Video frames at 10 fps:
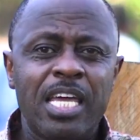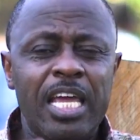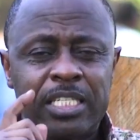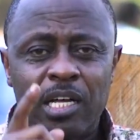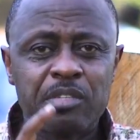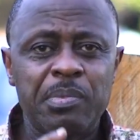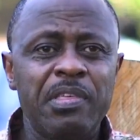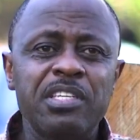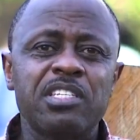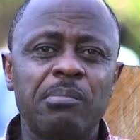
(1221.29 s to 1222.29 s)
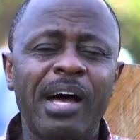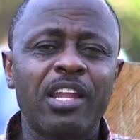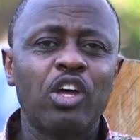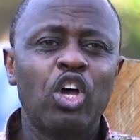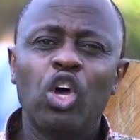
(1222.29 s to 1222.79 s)
It tells me this is a
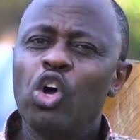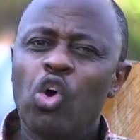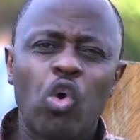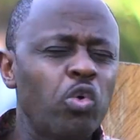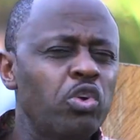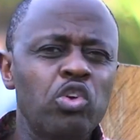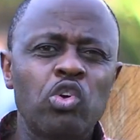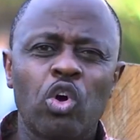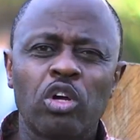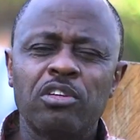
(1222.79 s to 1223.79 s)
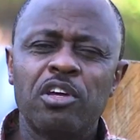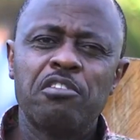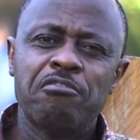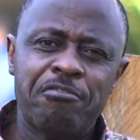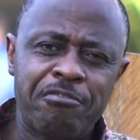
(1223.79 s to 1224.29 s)
man who knew God
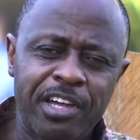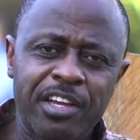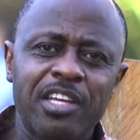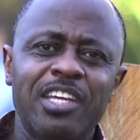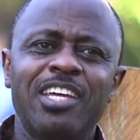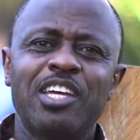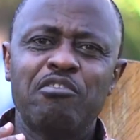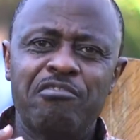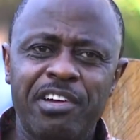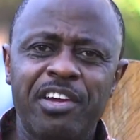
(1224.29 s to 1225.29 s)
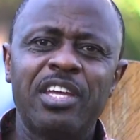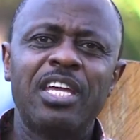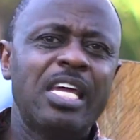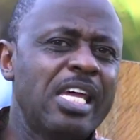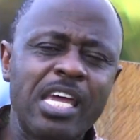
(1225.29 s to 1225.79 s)
very,
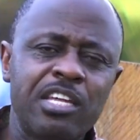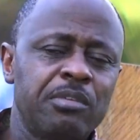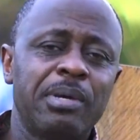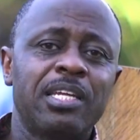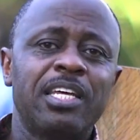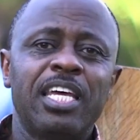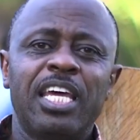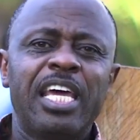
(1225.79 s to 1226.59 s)
very intimately.